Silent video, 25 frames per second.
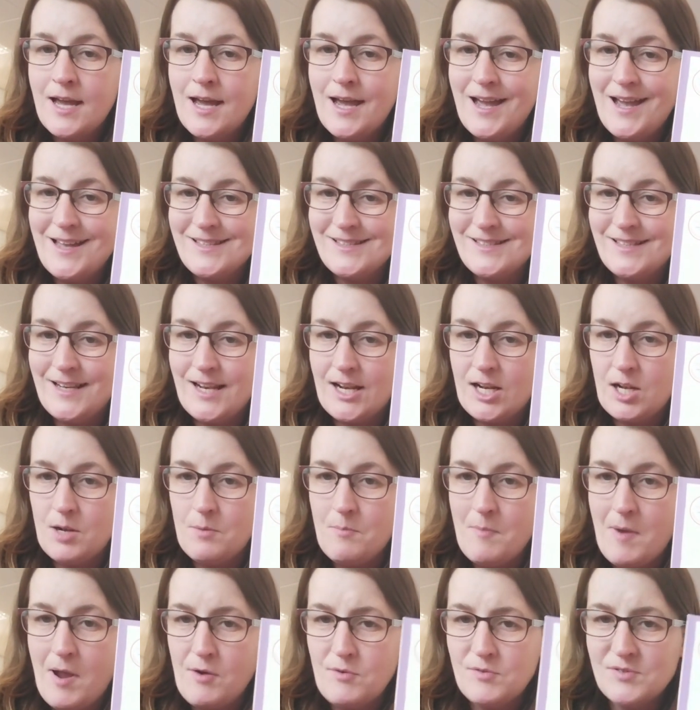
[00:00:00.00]
and a little
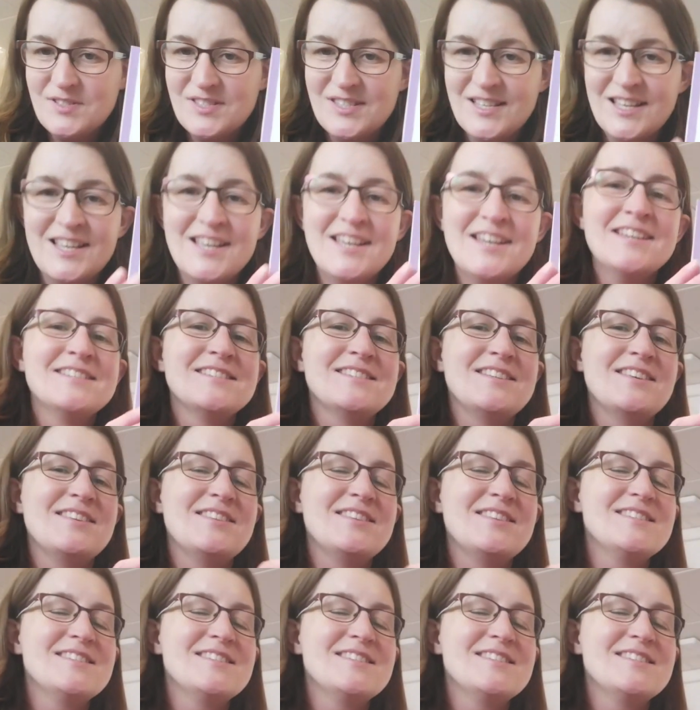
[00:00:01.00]
mouse. So the